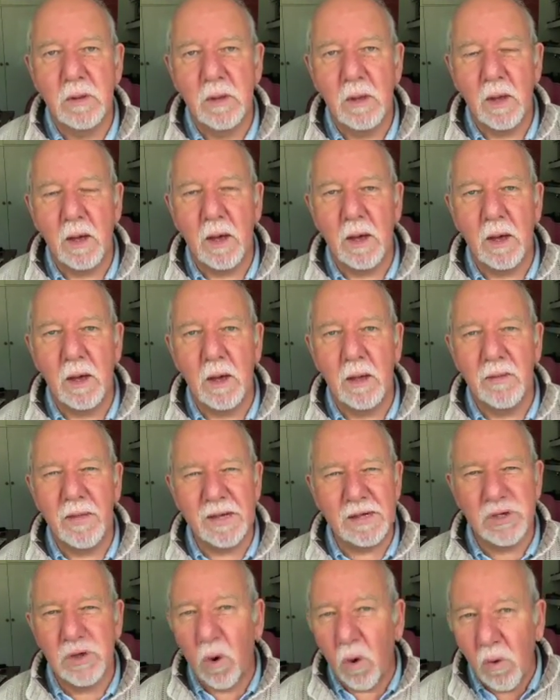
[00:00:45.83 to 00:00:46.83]

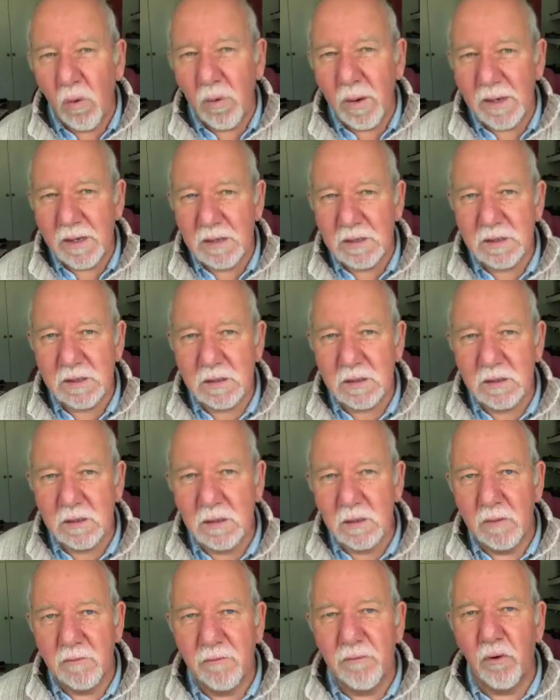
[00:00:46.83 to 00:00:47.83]
That's not always
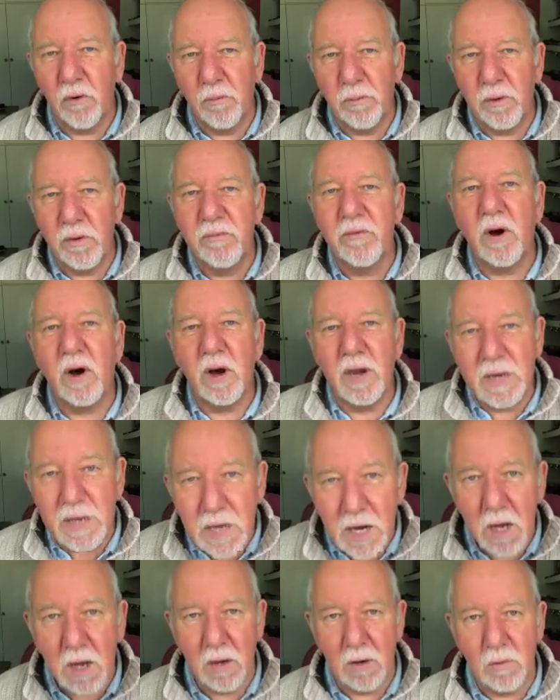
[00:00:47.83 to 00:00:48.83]
foolproof, I
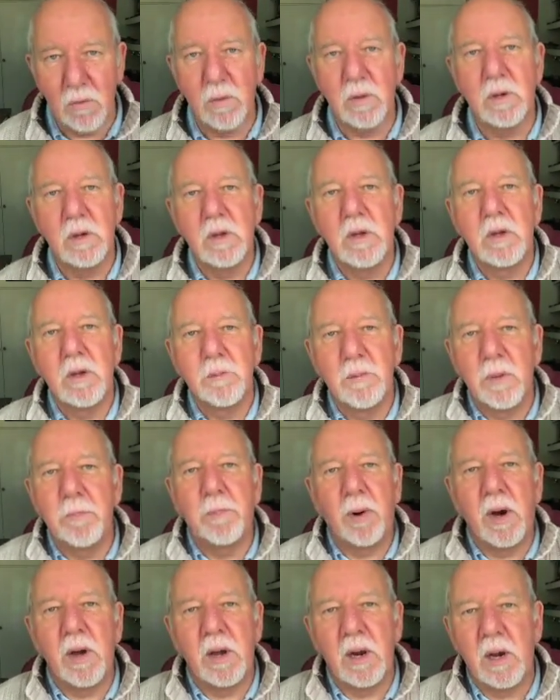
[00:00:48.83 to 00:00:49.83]
know, but
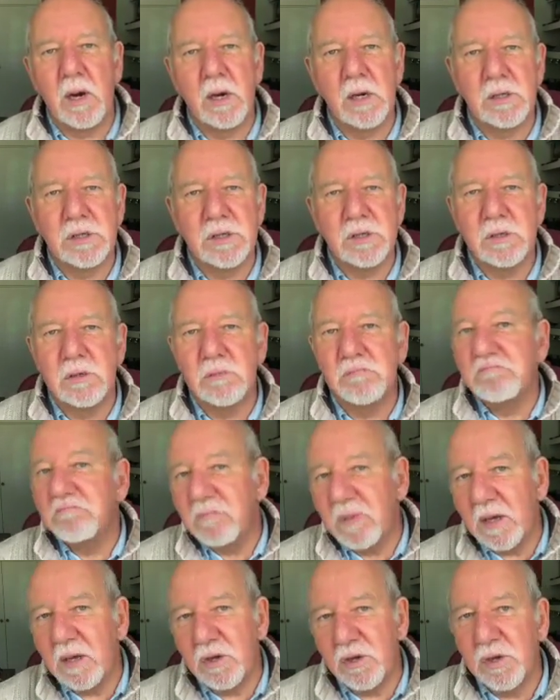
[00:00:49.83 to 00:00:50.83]
by and large,
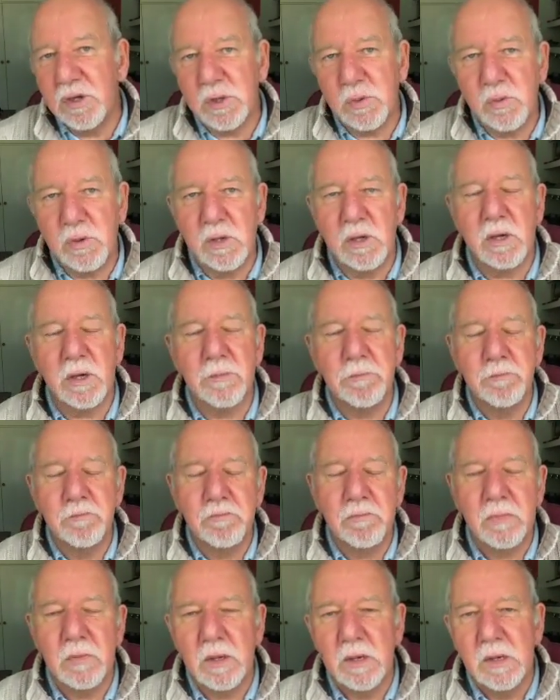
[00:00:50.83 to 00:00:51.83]
it does work.
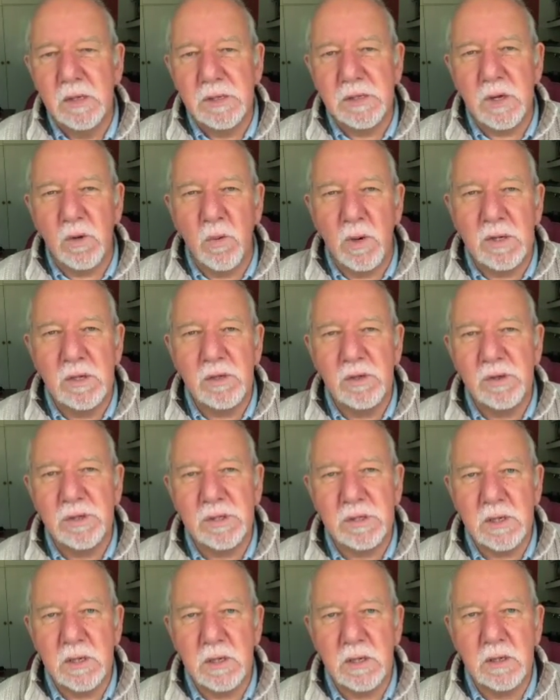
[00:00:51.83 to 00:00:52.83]
So when you
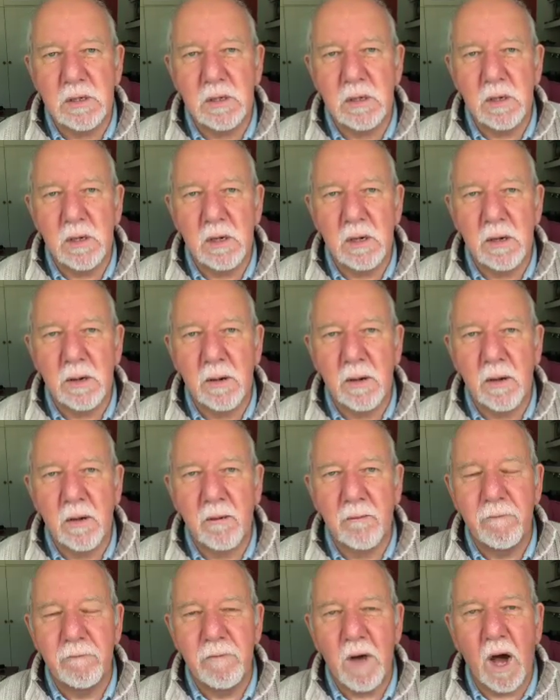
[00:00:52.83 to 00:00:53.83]
see
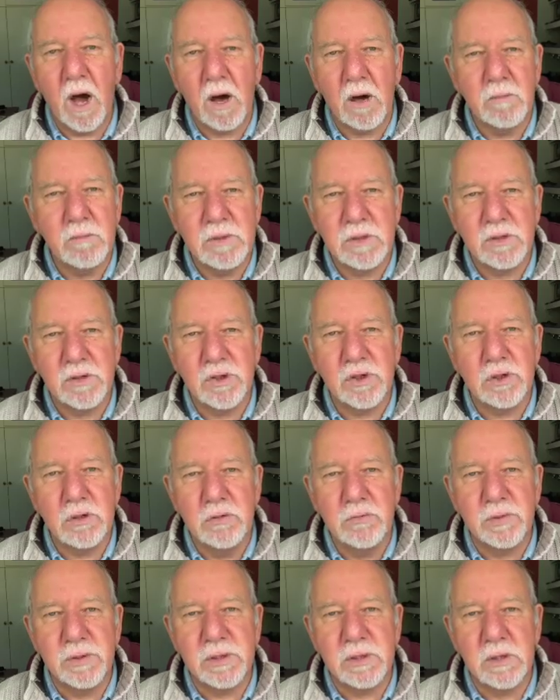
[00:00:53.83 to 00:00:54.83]
armed
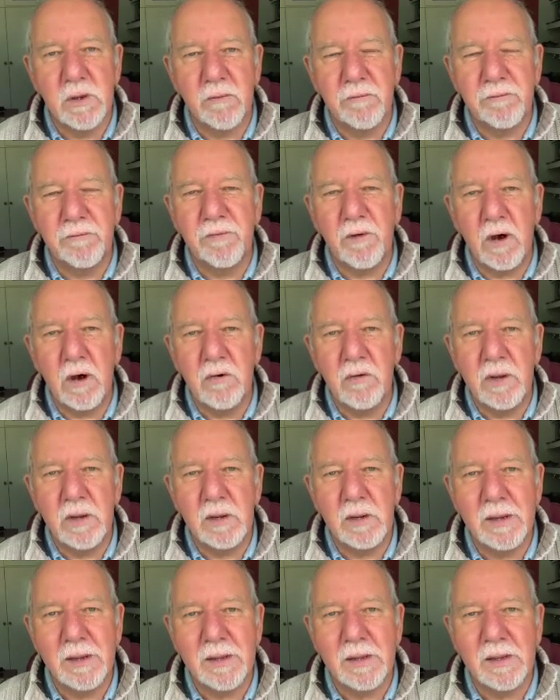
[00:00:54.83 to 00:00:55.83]
troops
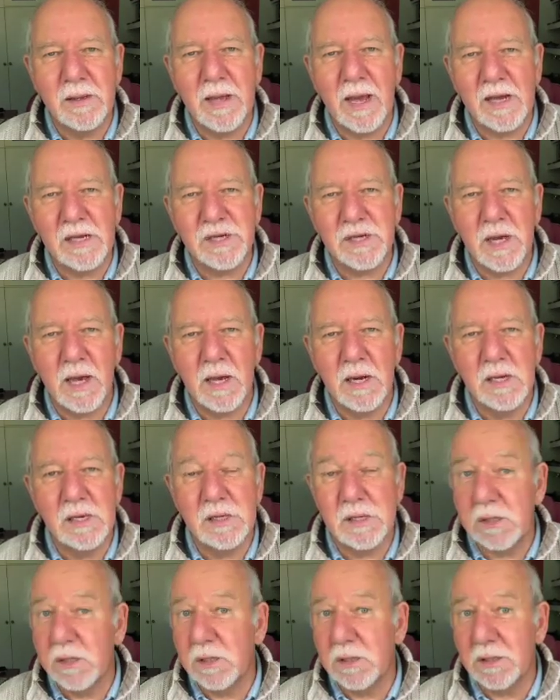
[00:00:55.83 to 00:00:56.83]
firing gas
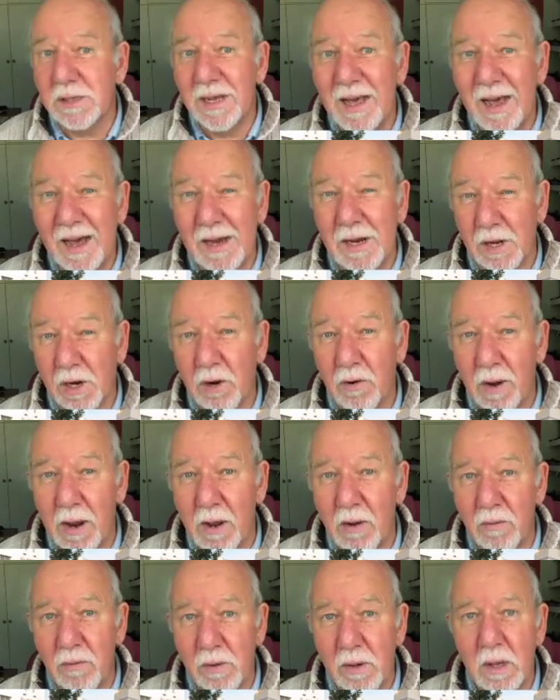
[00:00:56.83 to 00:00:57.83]
canisters at a
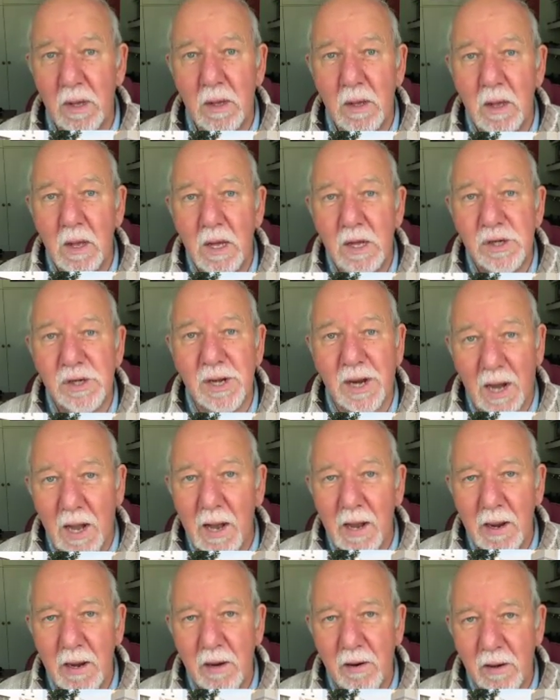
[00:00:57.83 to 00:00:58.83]
crowd to
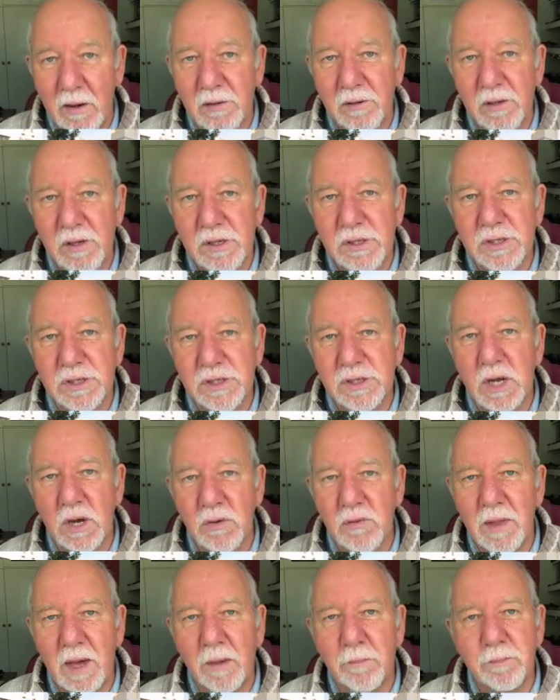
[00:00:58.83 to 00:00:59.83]
clear it so
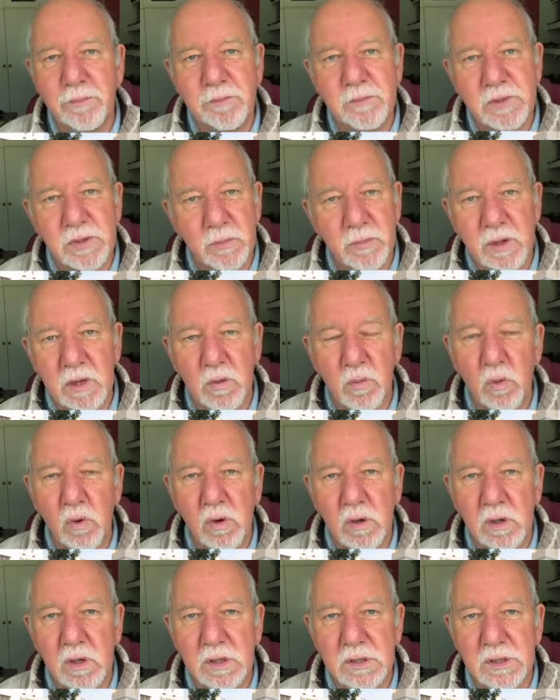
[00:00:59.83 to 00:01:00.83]
that somebody can walk
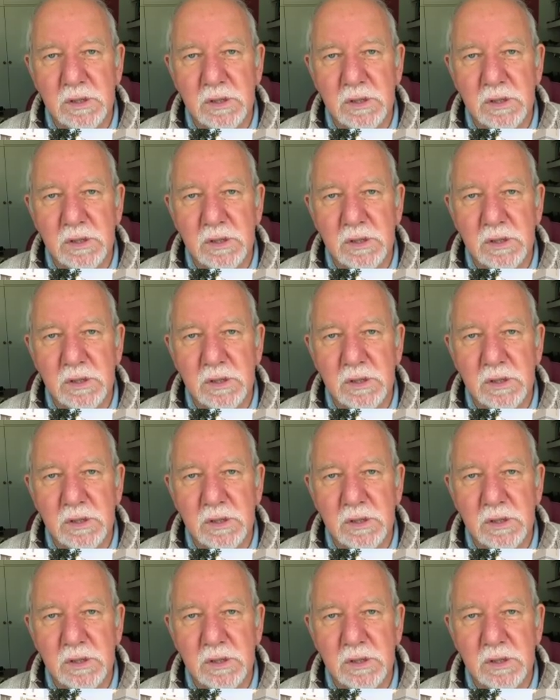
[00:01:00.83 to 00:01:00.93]
across the